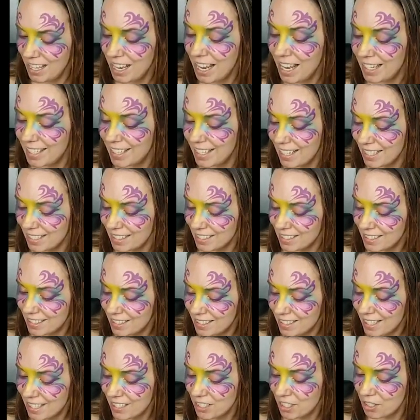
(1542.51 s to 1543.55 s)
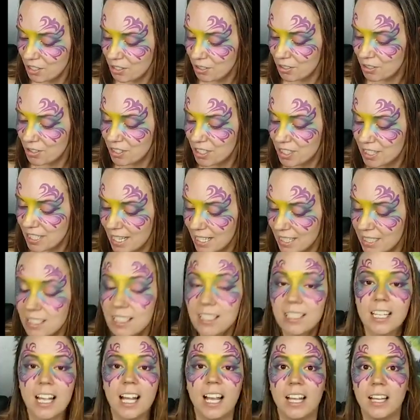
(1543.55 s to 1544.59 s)
Yes, stay tuned. Next
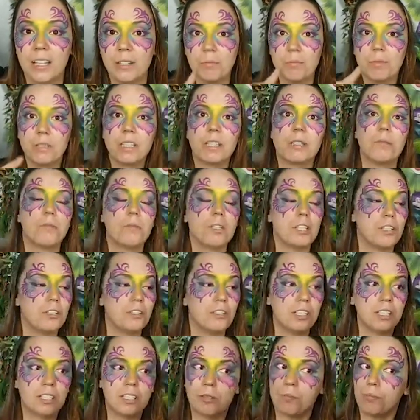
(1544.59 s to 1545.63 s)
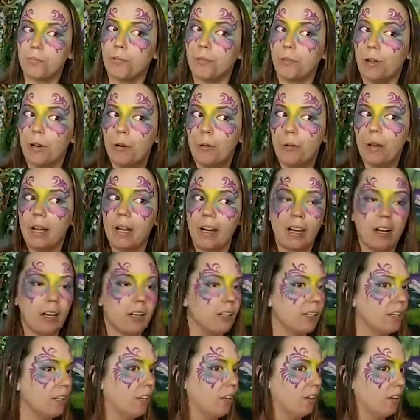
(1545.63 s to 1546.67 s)
design, we're going to be using some
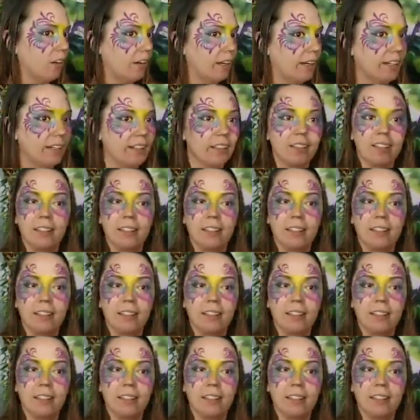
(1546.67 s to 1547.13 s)
ProAiir on.